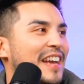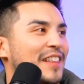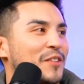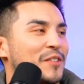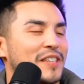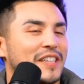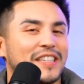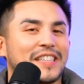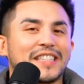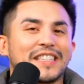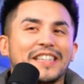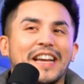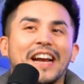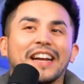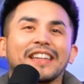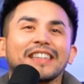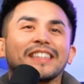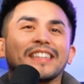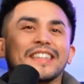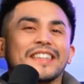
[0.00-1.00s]
And there's like a
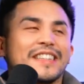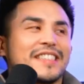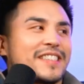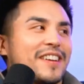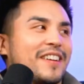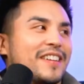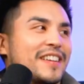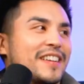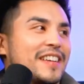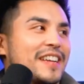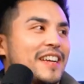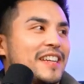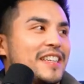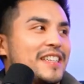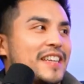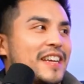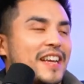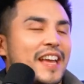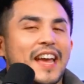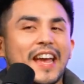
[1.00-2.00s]
stack of tickets on it. And
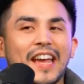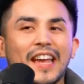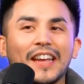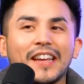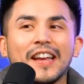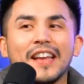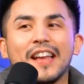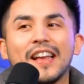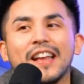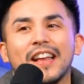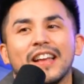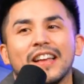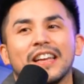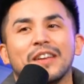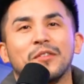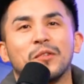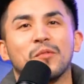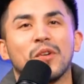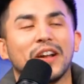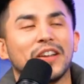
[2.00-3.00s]
he's like, hey,
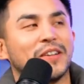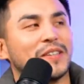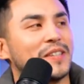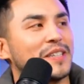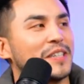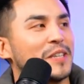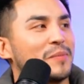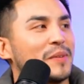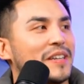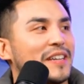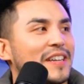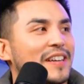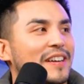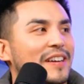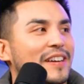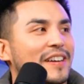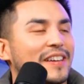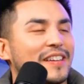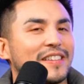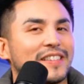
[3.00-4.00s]
if you want, you can sleep in
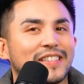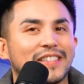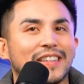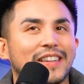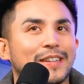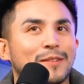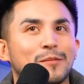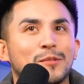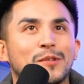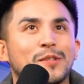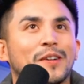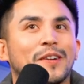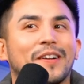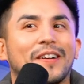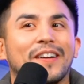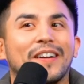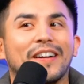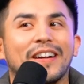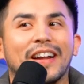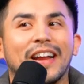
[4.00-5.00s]
here. And I was like,
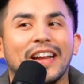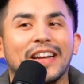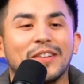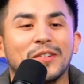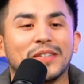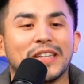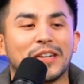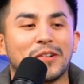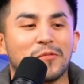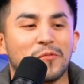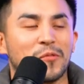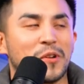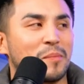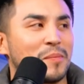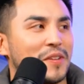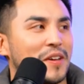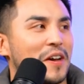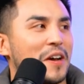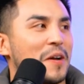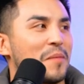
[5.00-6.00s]
sure. And it was like
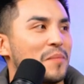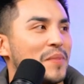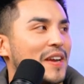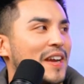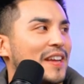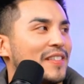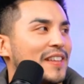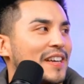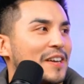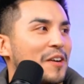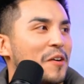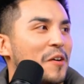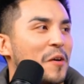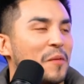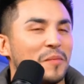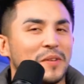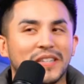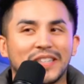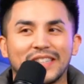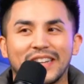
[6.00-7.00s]
ripped up, and like a
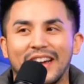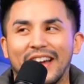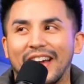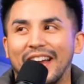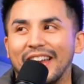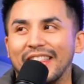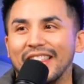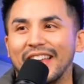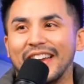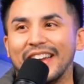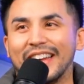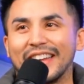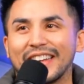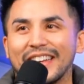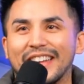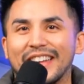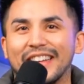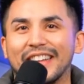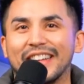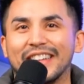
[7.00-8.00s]
homeless guy like
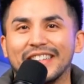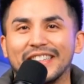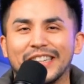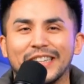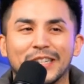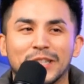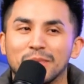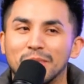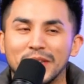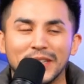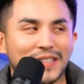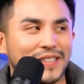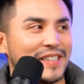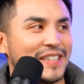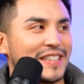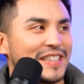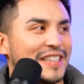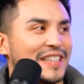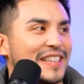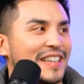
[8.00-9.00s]
did his
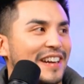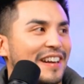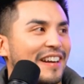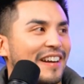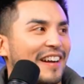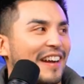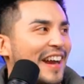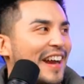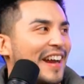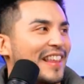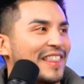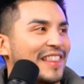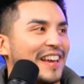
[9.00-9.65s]
business in there, and